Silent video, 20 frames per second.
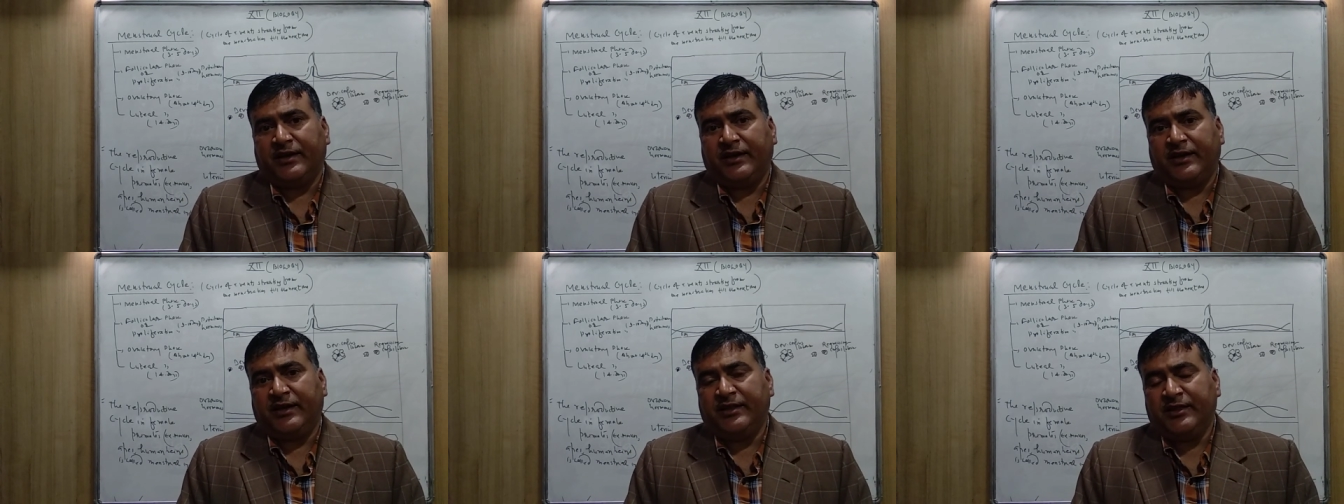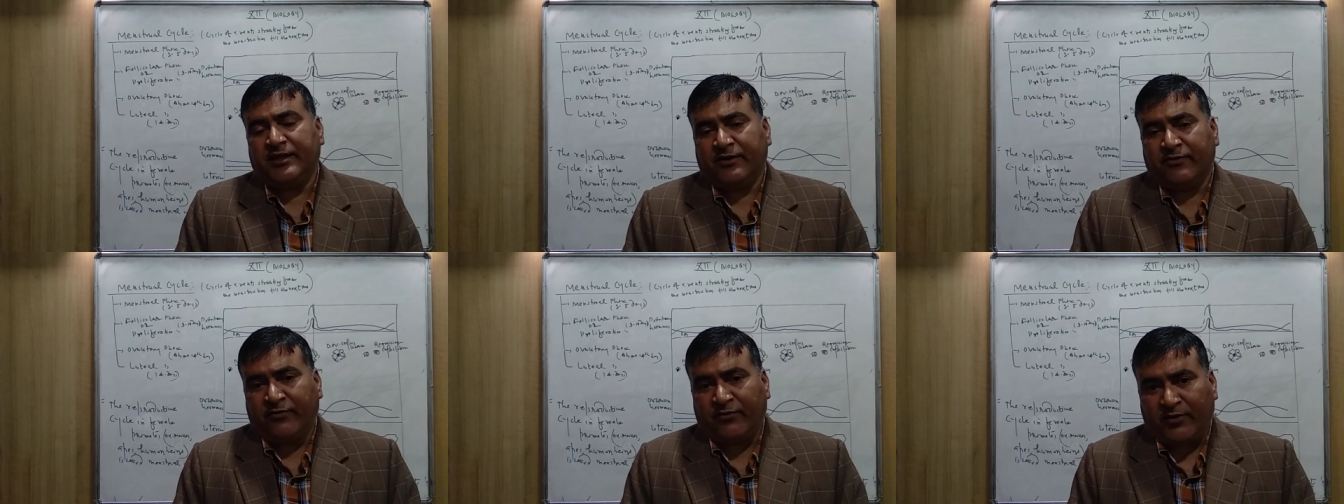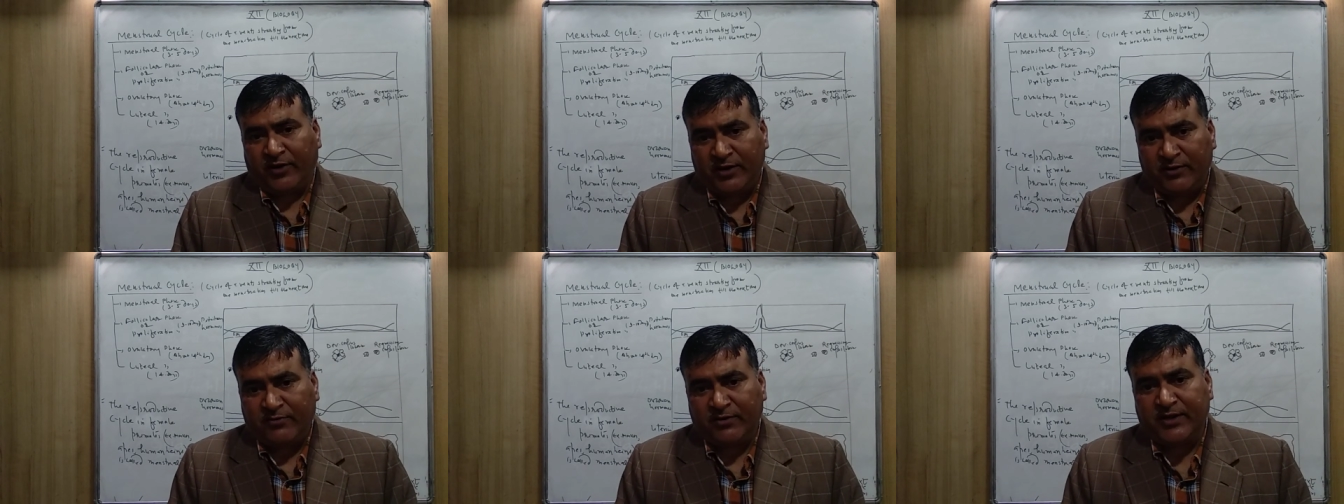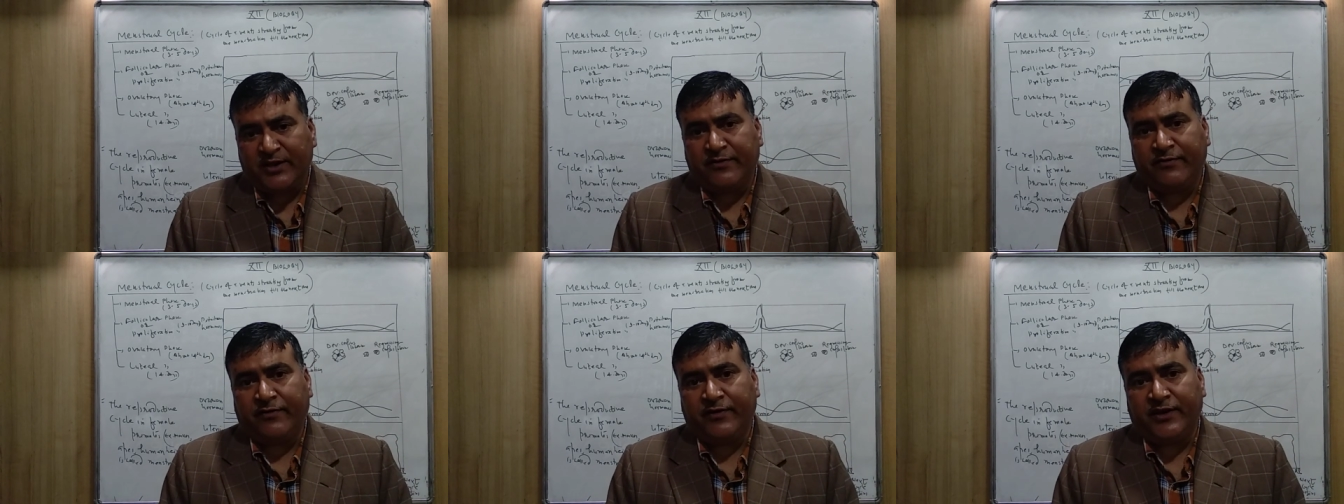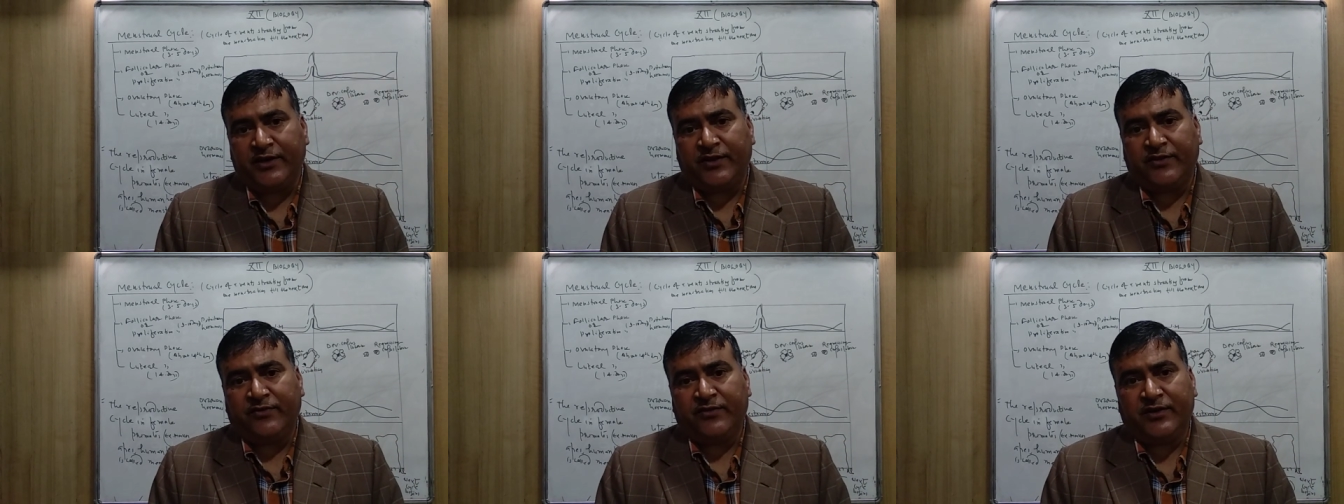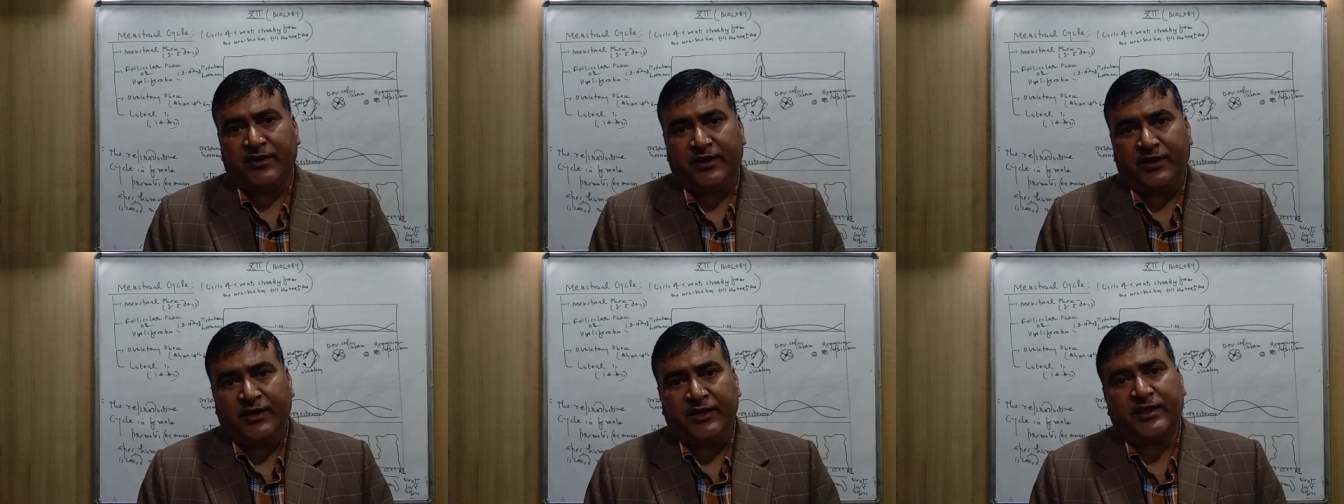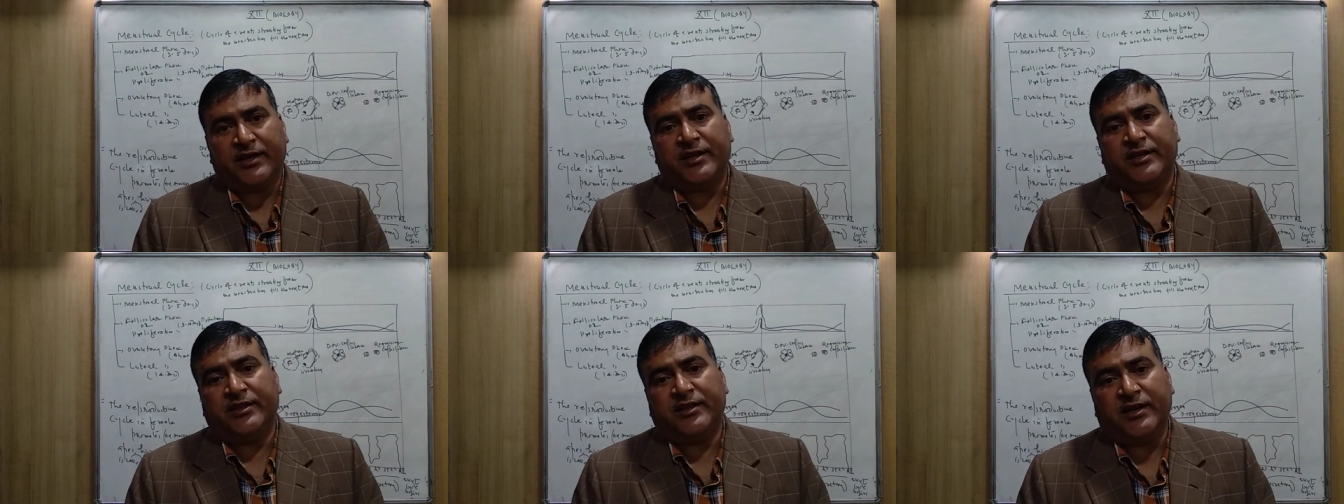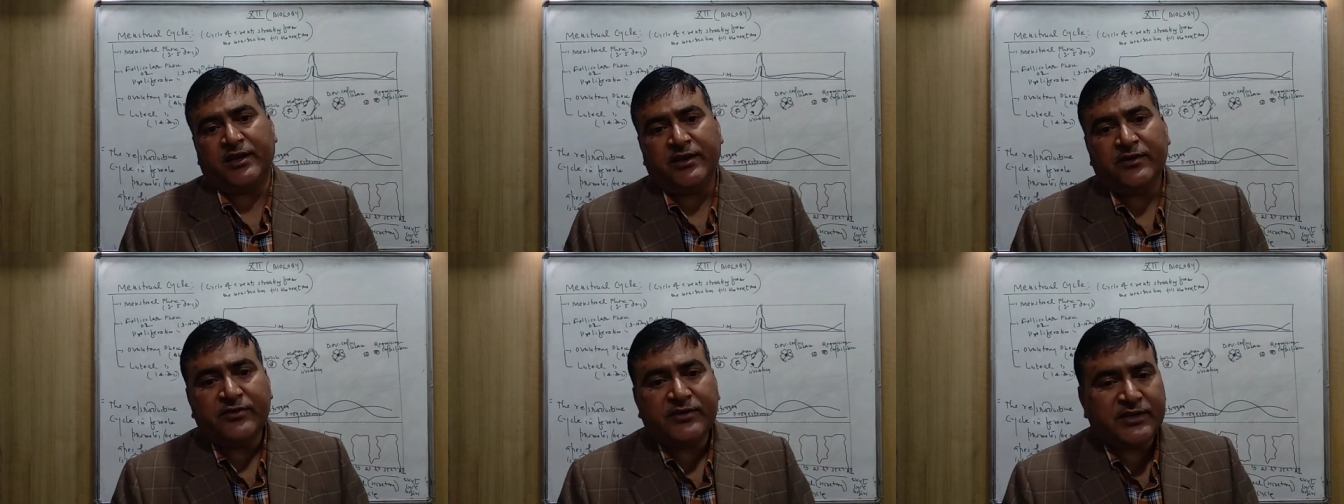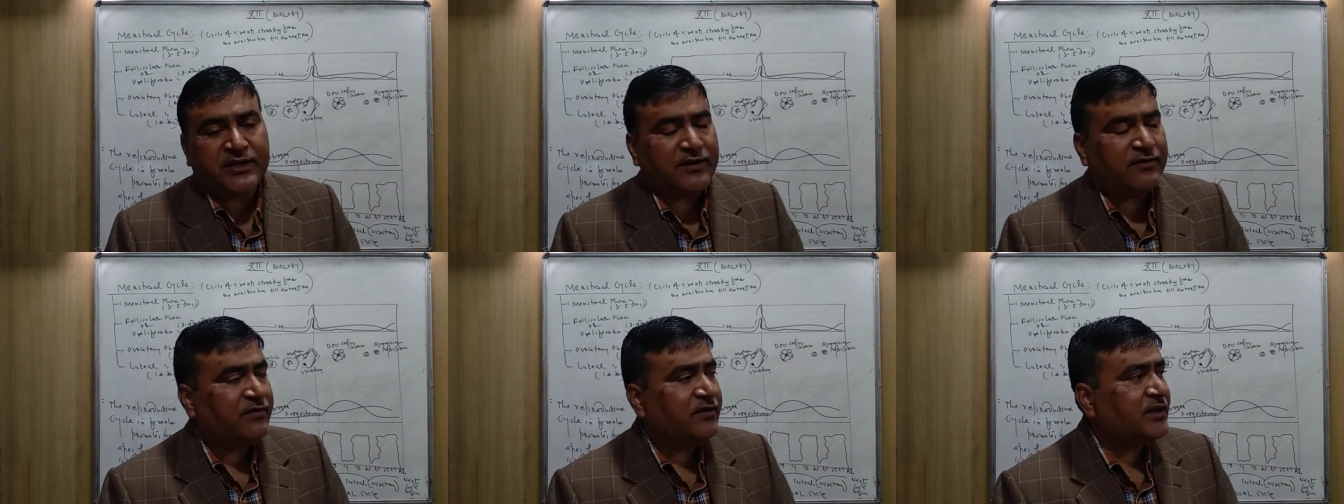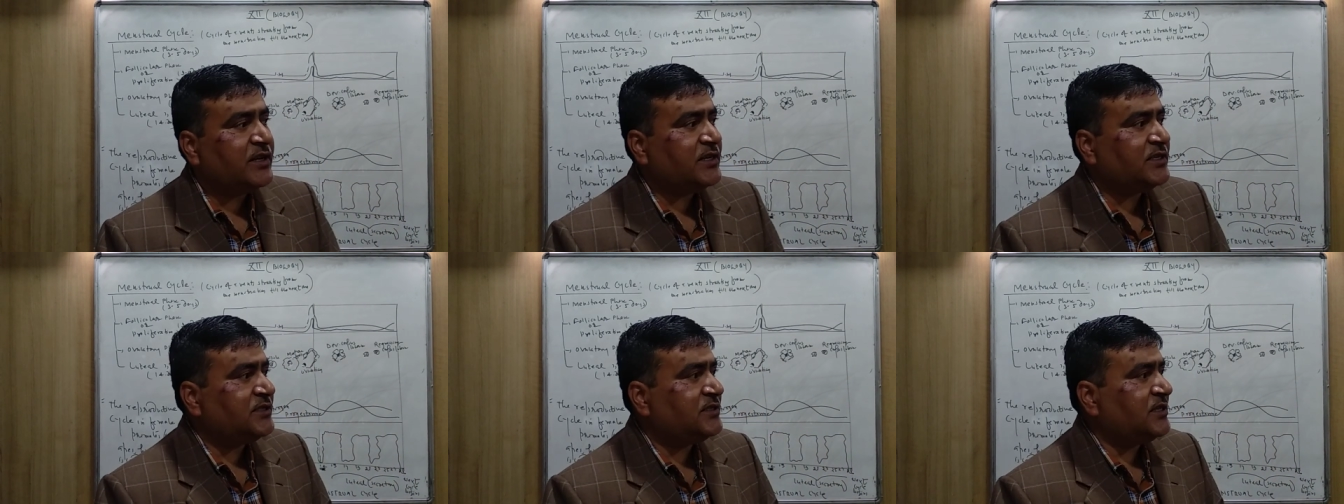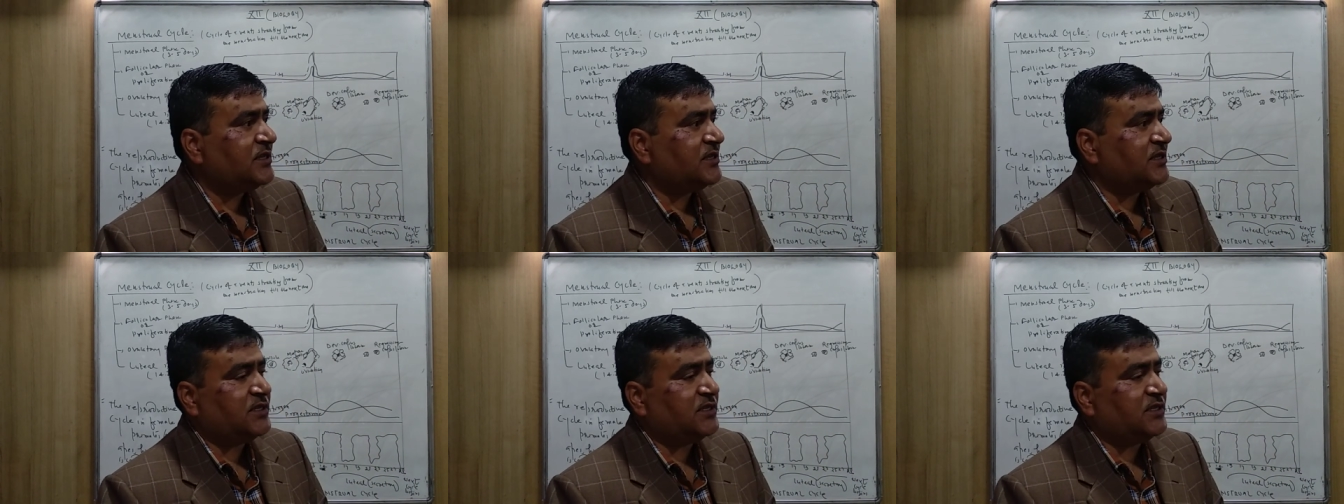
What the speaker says: in the follicular phase, either in the luteal phase,